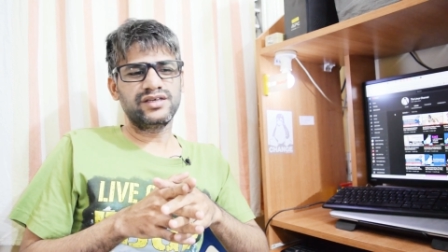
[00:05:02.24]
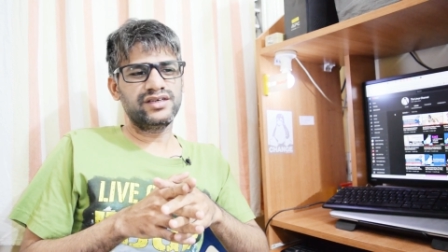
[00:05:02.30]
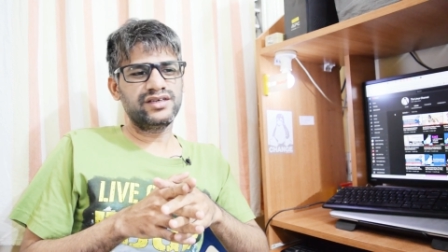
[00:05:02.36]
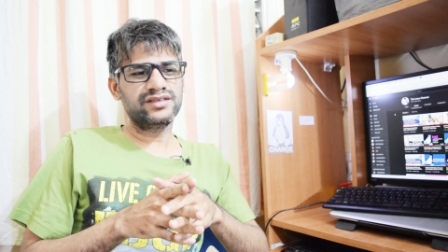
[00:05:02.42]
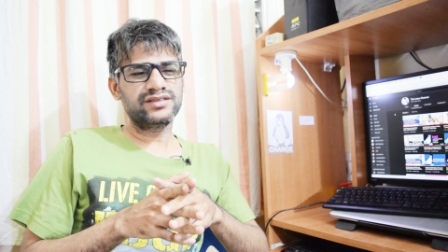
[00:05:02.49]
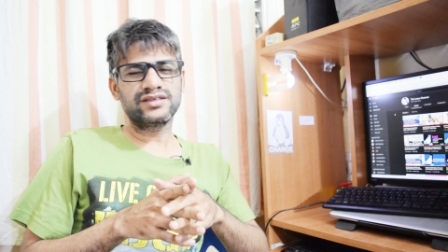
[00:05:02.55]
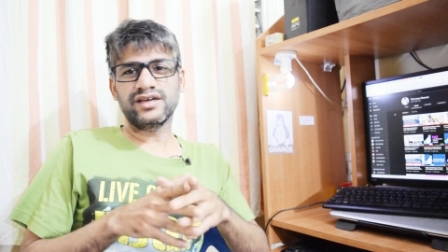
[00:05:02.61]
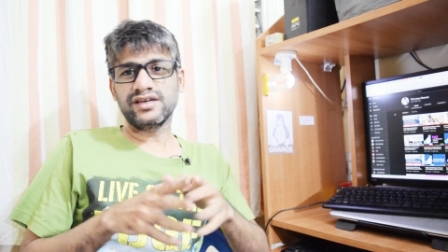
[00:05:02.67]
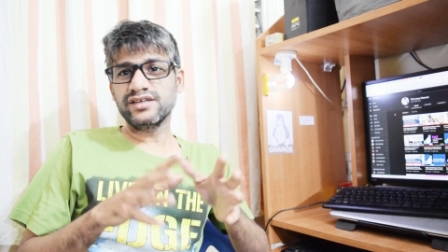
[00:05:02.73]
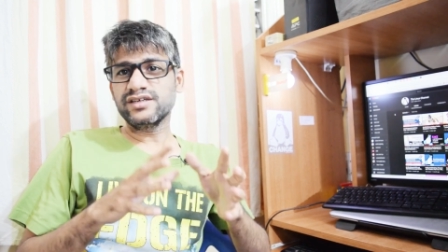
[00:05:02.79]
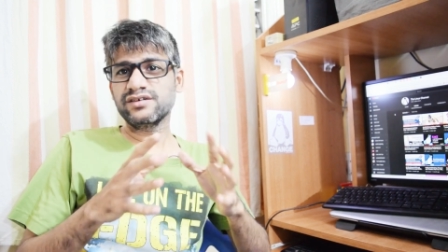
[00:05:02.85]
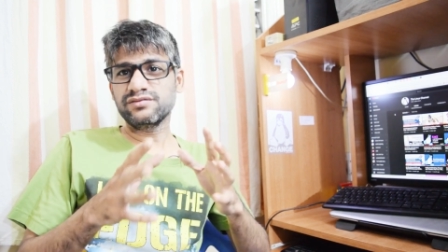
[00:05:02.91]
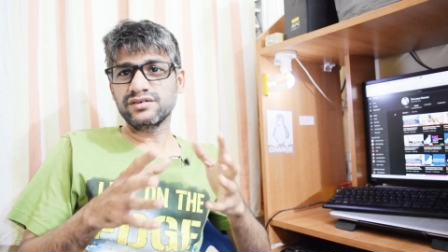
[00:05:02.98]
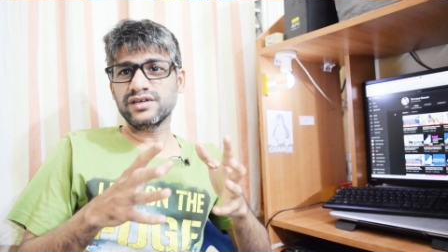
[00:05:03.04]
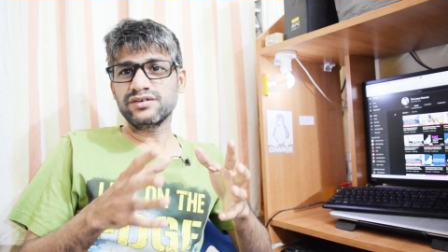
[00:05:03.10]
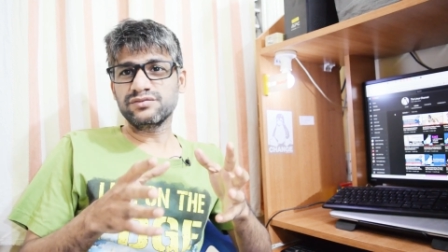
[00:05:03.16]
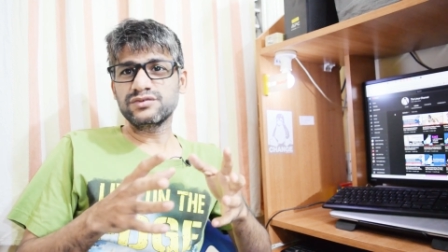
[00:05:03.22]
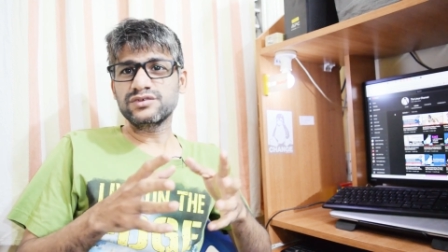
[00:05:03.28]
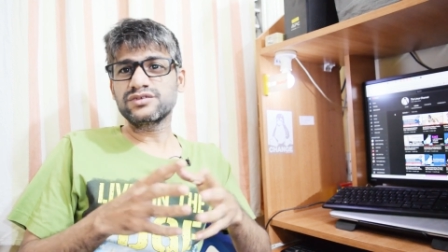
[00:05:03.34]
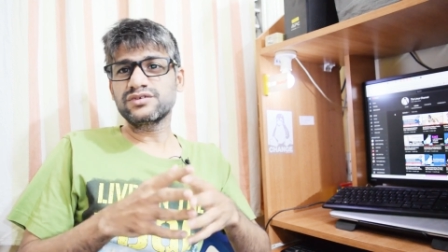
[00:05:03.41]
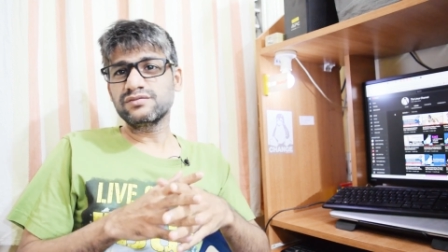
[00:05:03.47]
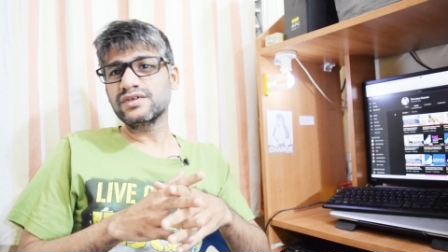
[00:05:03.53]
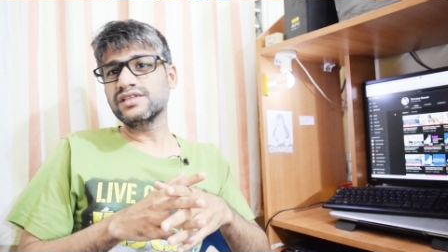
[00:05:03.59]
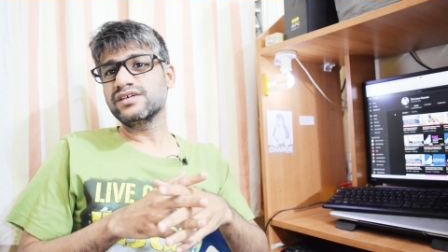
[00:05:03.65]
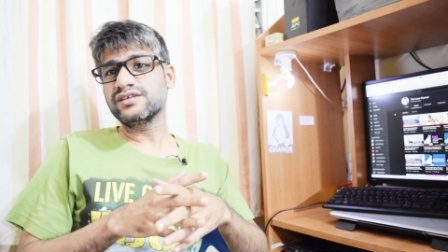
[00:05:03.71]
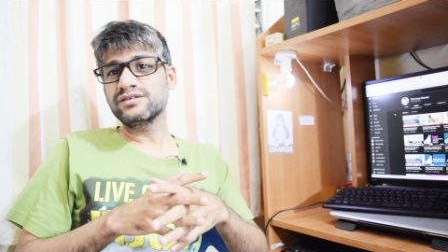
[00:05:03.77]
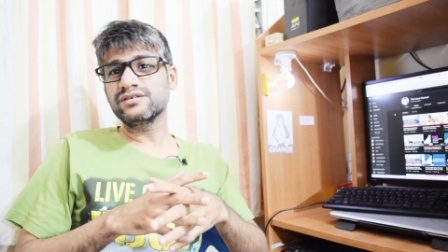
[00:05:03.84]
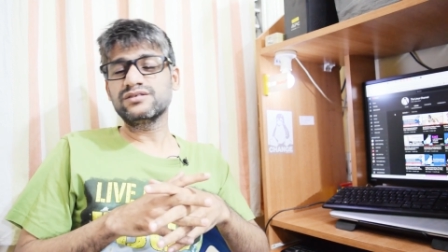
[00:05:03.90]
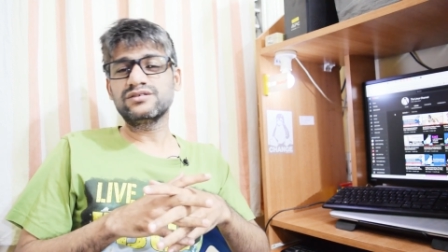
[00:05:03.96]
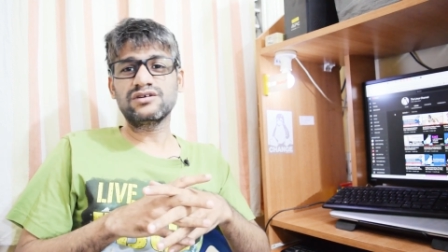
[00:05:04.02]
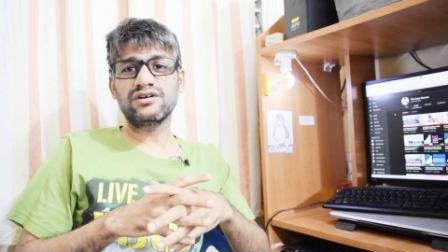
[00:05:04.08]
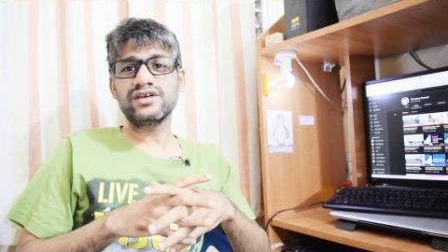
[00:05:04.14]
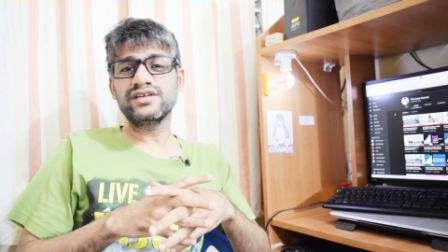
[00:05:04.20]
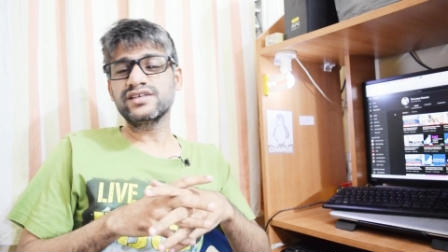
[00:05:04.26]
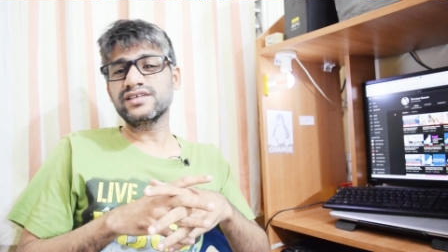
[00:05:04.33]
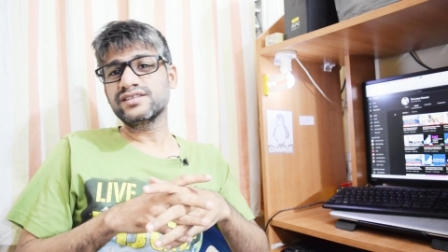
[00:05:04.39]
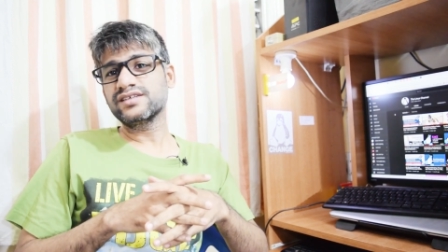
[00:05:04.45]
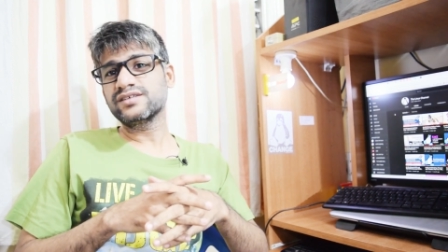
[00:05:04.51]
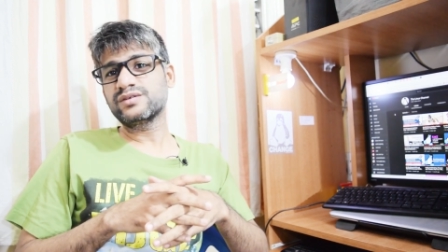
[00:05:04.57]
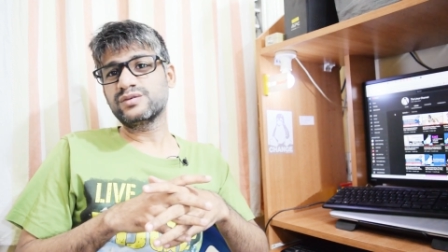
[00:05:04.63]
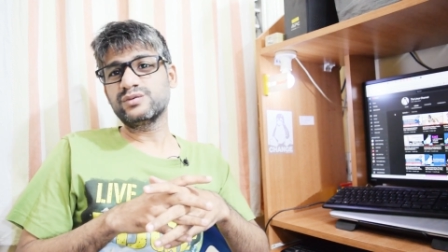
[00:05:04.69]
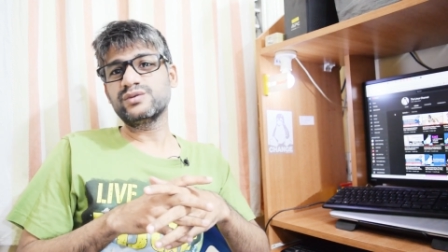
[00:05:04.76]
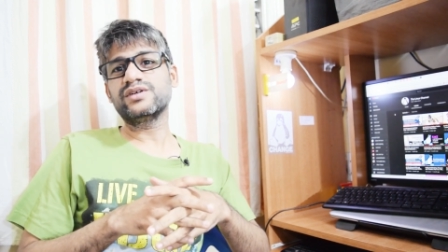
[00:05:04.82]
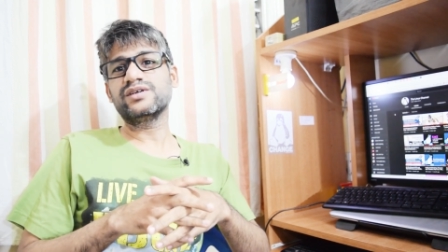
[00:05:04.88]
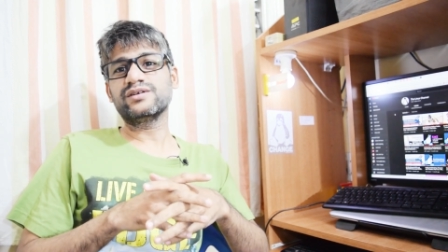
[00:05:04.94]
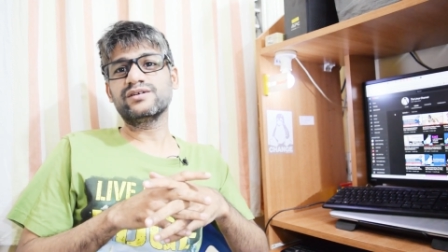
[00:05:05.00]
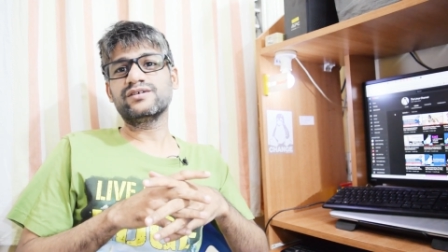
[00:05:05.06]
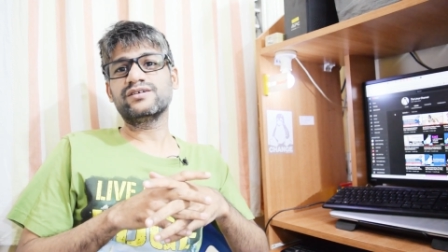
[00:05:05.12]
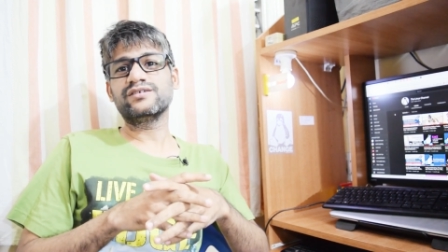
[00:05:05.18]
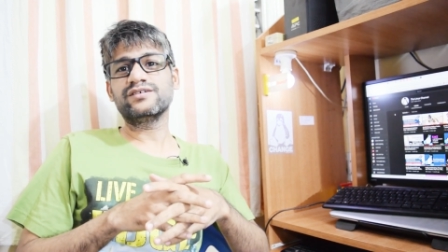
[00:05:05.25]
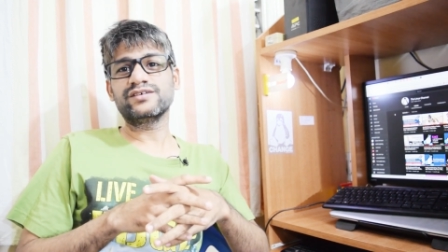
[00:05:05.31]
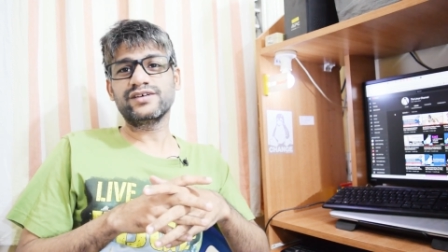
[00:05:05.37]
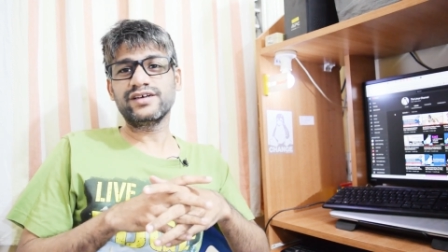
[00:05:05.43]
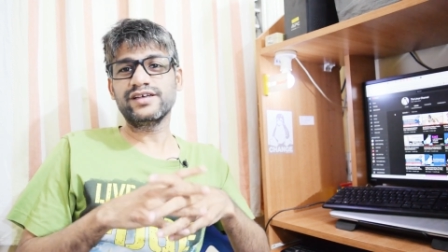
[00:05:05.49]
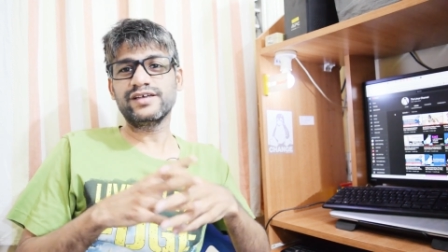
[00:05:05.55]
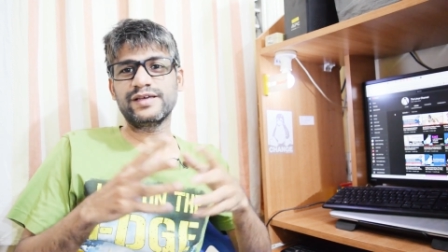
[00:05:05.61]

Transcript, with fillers: he is kind of confused whether to join as a student or not.